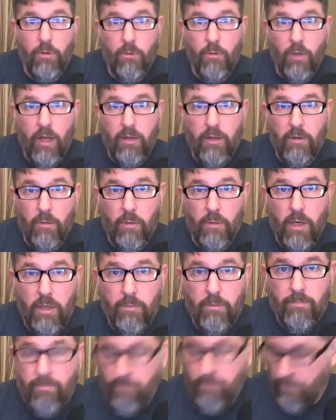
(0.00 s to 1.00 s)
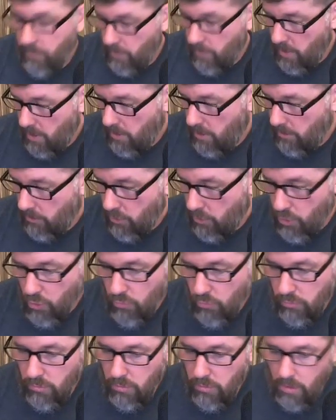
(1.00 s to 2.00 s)
you like to run, then
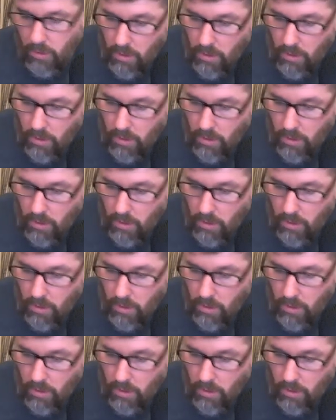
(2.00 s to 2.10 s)
cool.